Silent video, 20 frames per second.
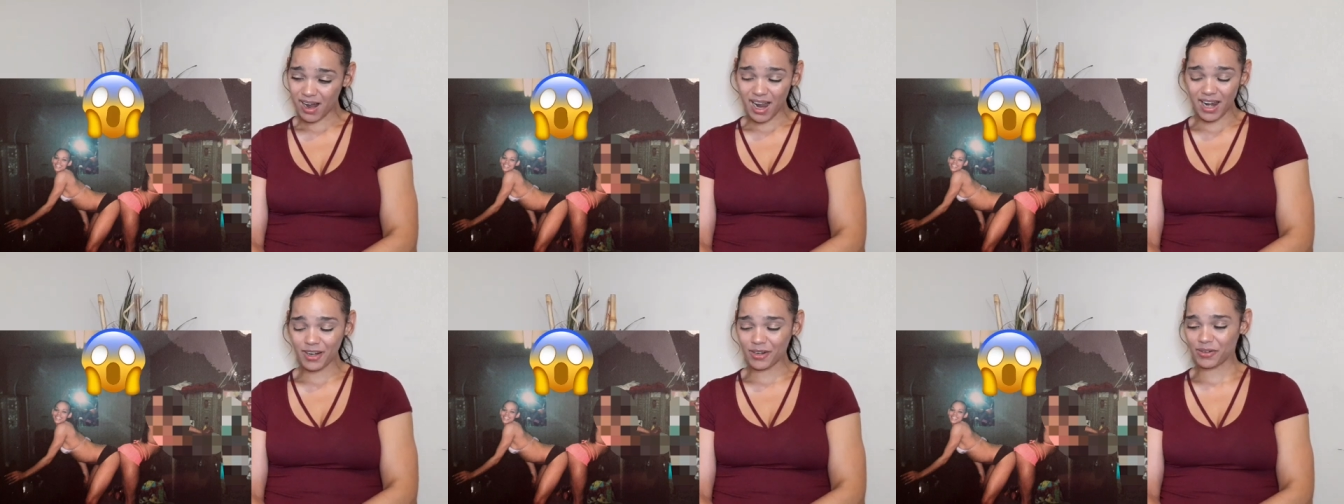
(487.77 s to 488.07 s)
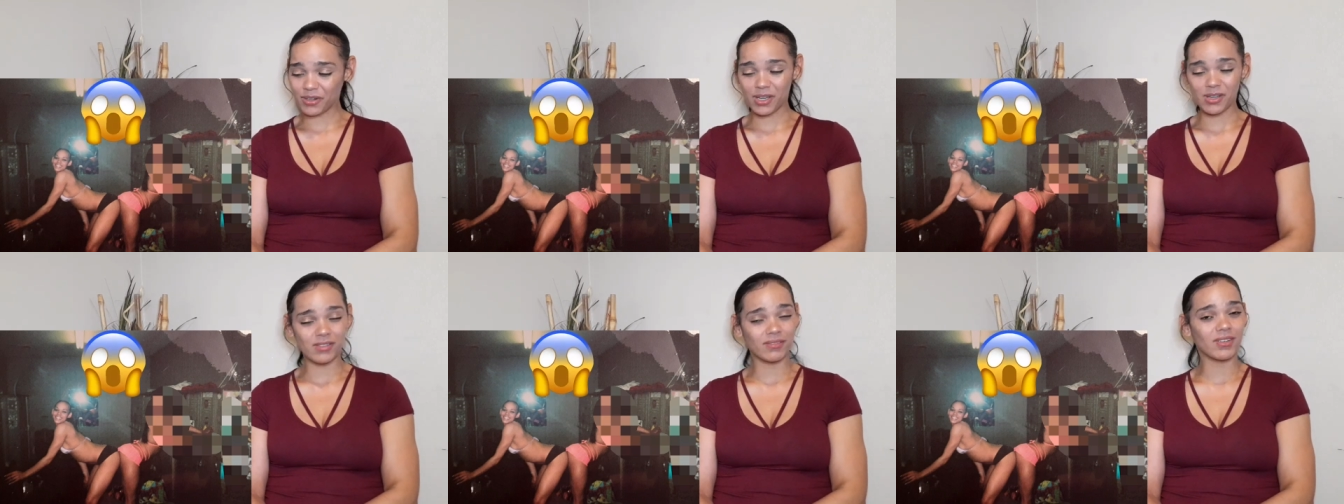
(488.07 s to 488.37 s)
I
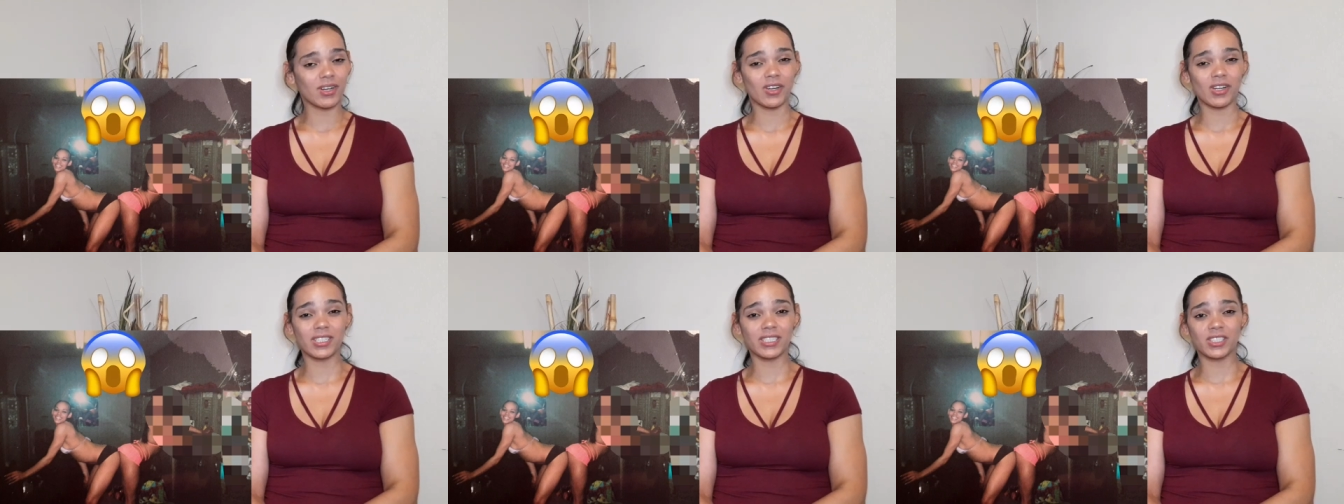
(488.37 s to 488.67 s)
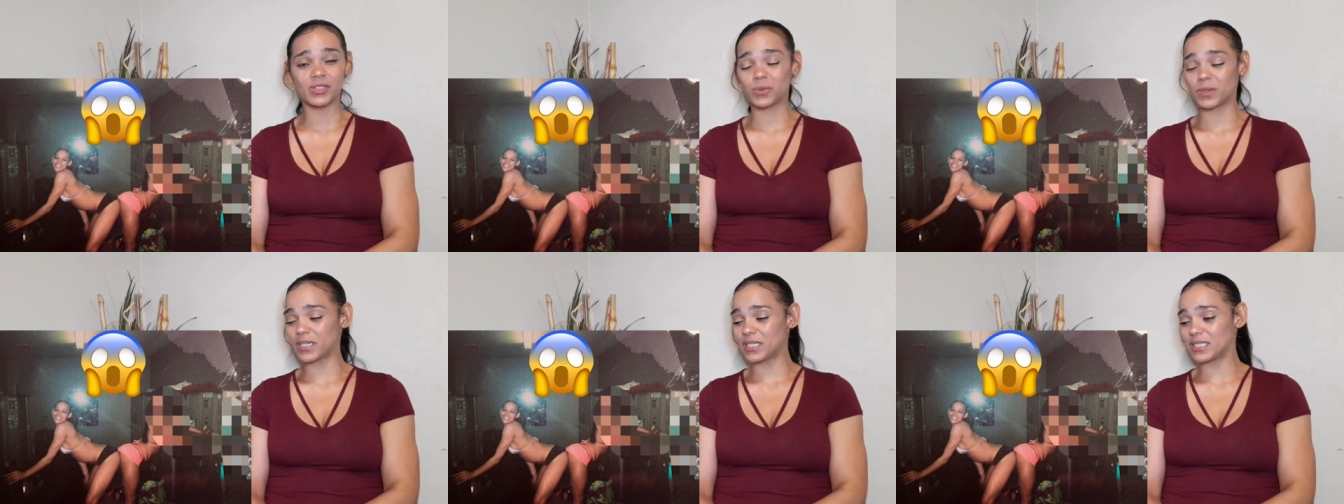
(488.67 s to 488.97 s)
don't know, early
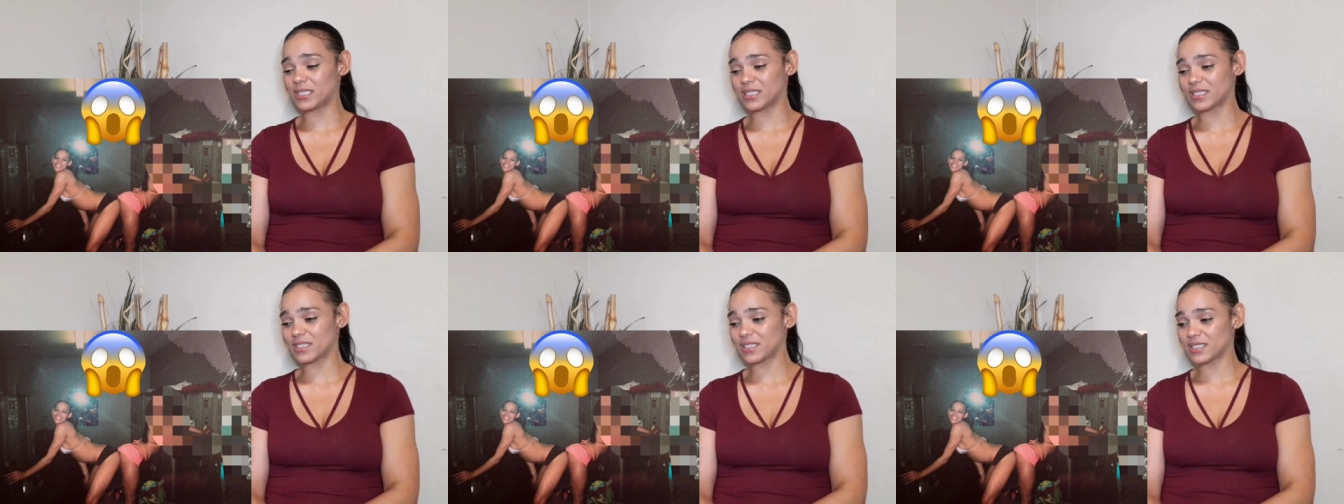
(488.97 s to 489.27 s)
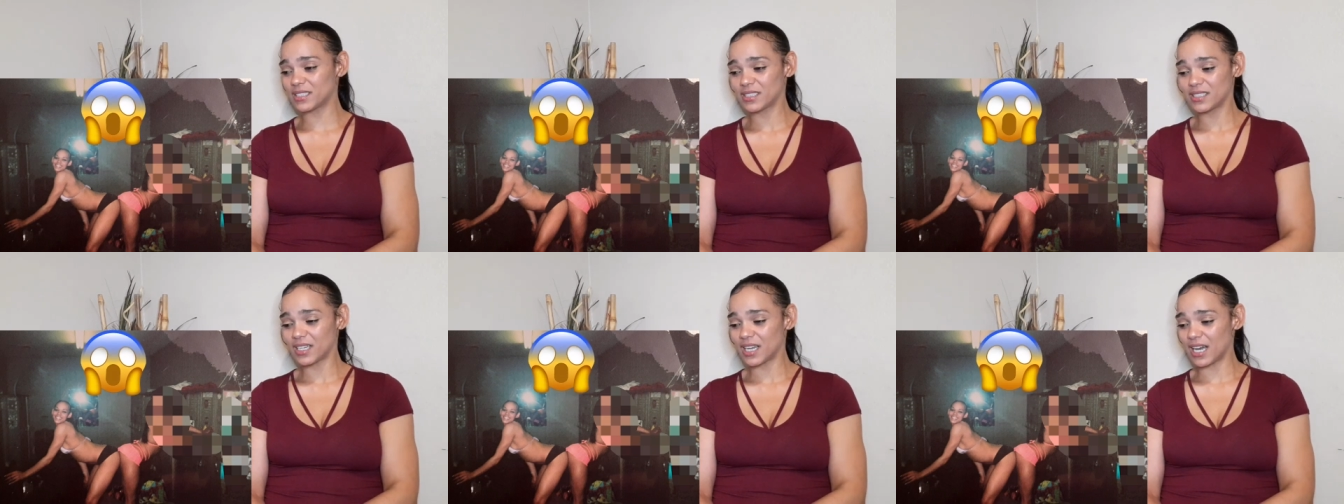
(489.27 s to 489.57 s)
20s.
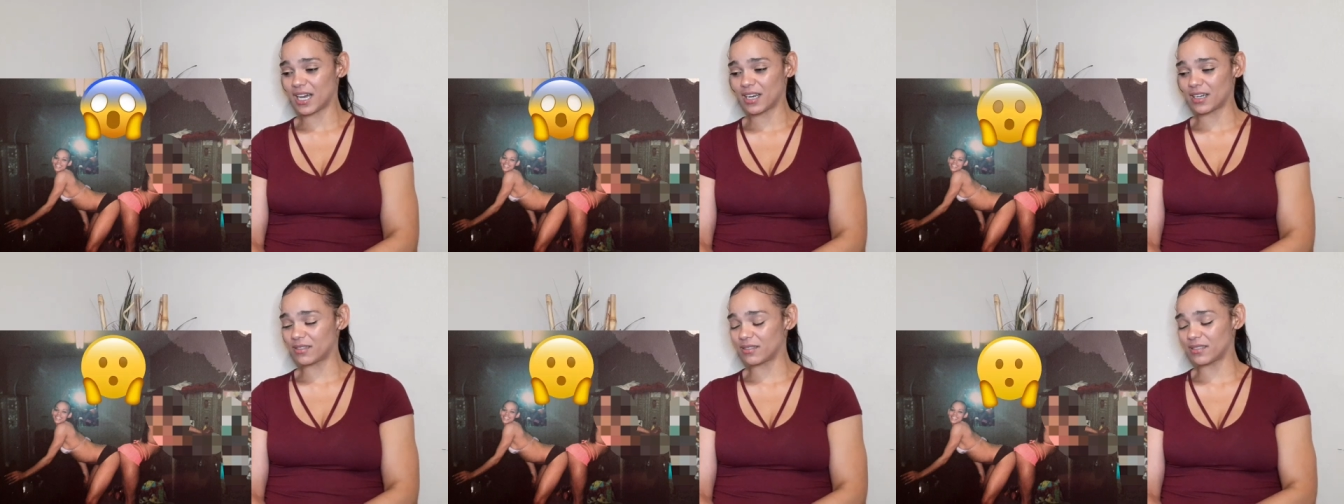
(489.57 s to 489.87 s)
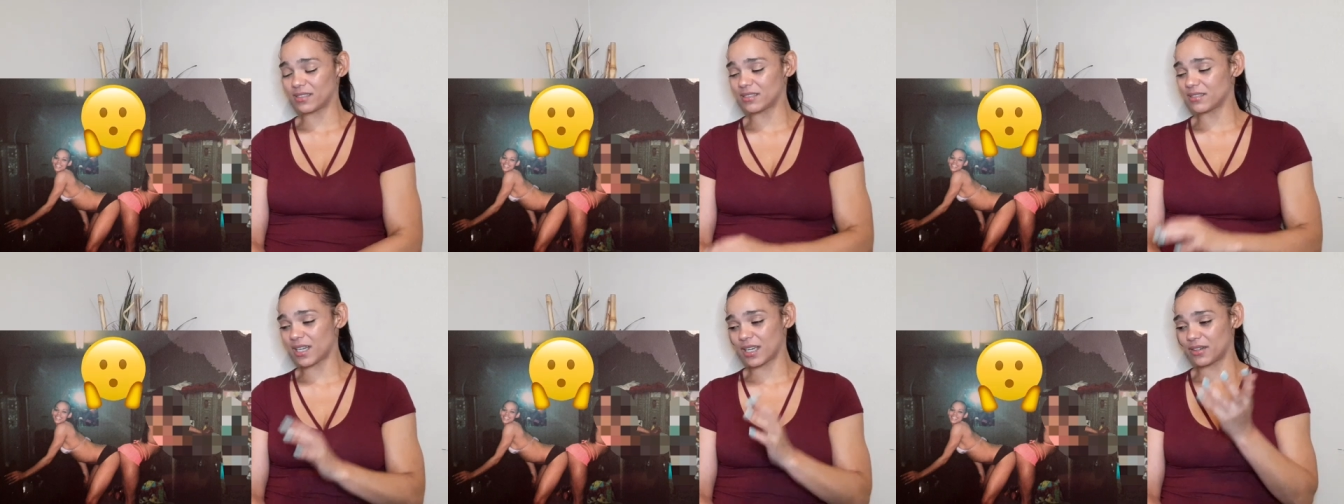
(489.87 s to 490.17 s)
I don't,
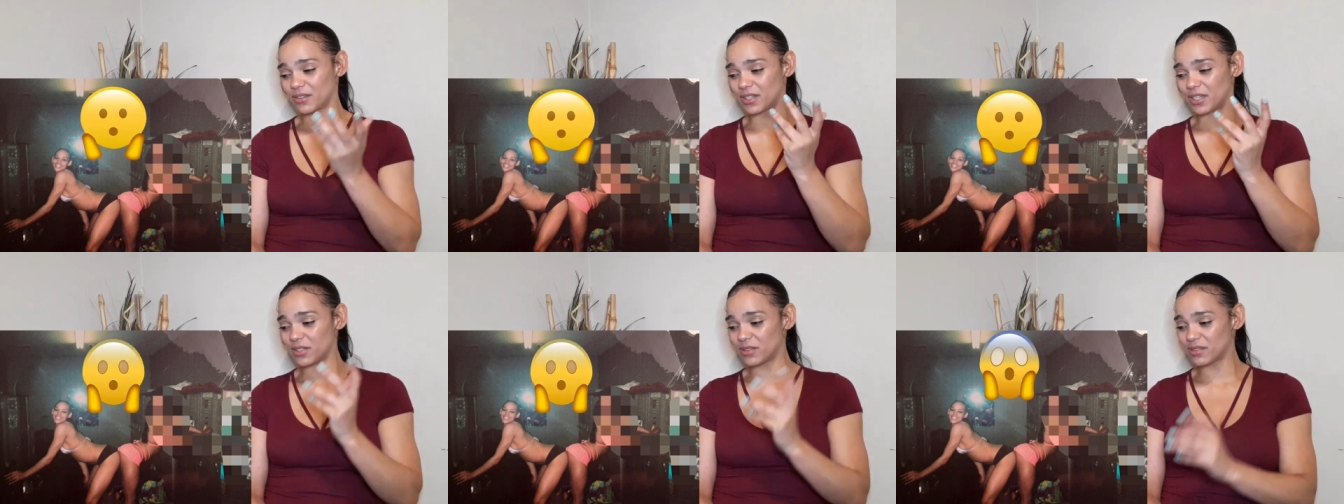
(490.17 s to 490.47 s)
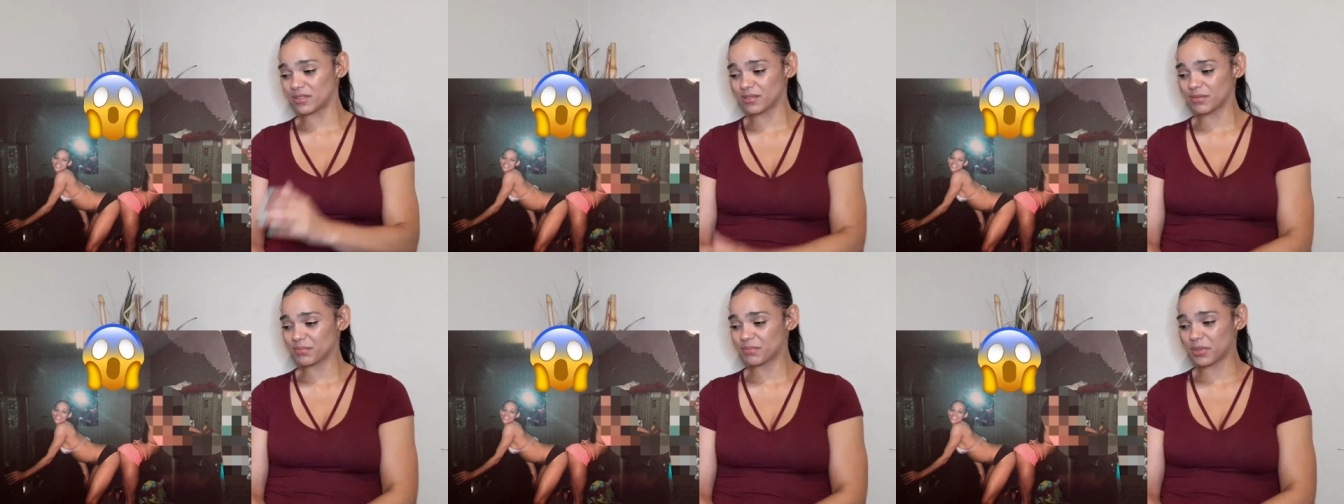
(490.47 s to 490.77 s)
I don't
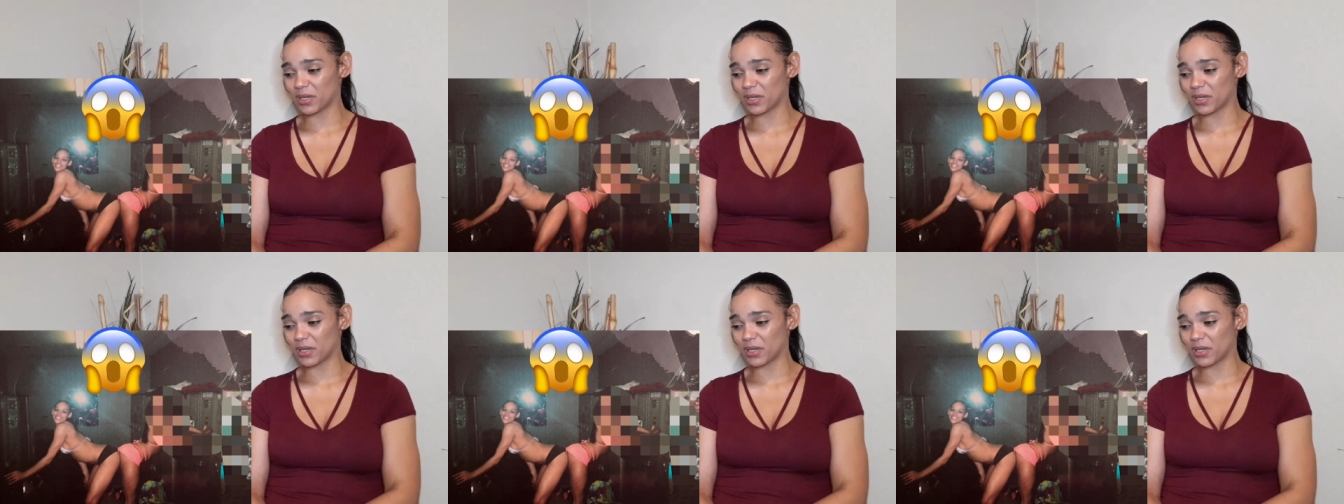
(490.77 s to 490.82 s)
know,